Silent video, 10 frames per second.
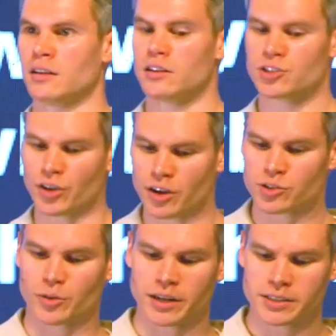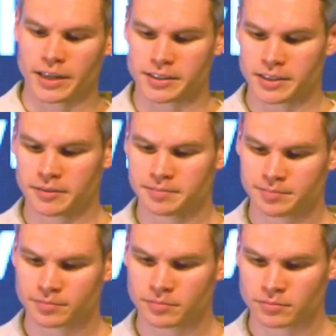So here's what he says.
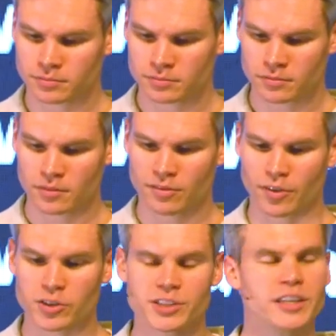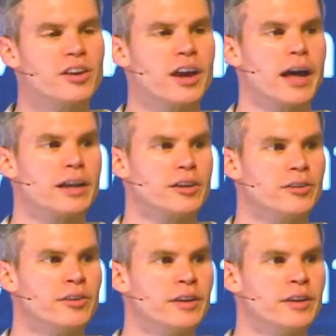First thing you got to do